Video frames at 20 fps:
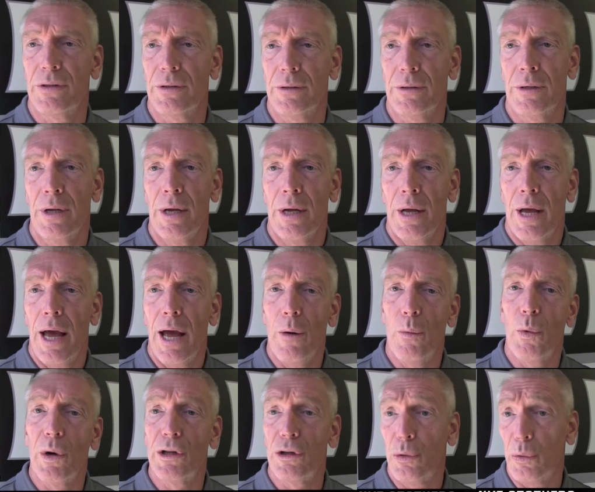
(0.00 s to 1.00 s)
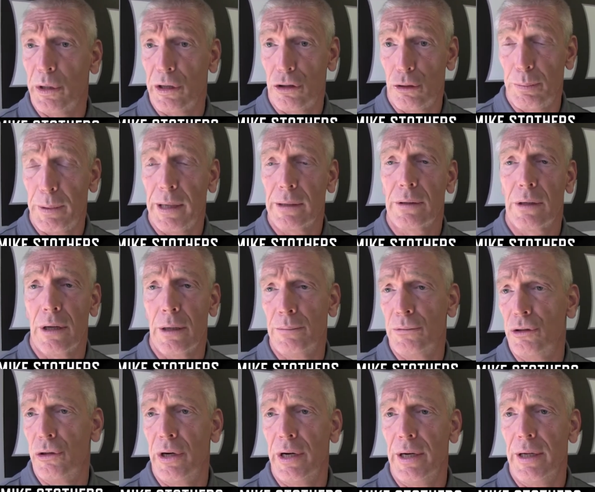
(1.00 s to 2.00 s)
and what to expect come
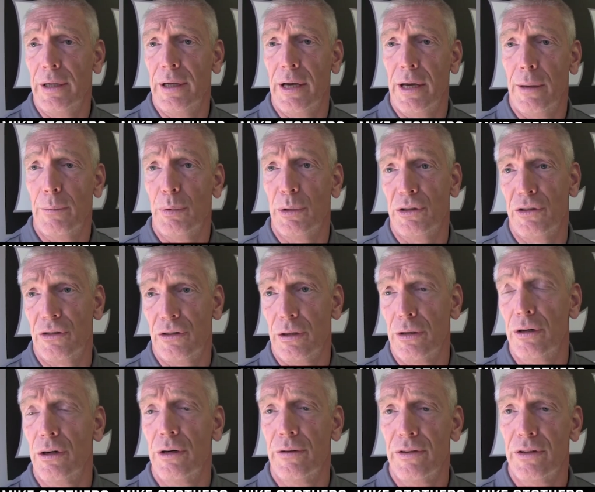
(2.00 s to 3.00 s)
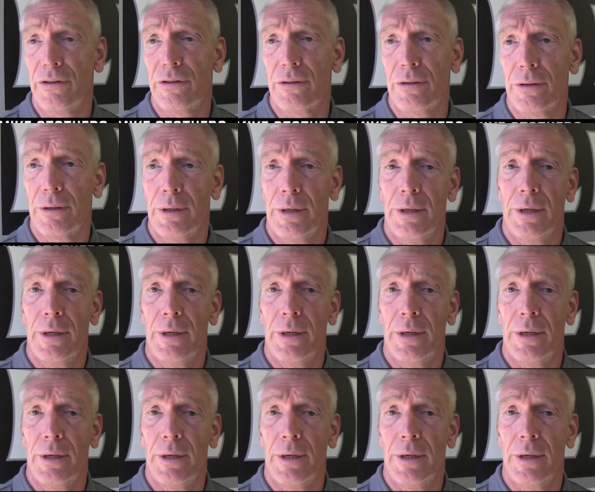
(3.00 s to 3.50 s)
training camp, which is a nervous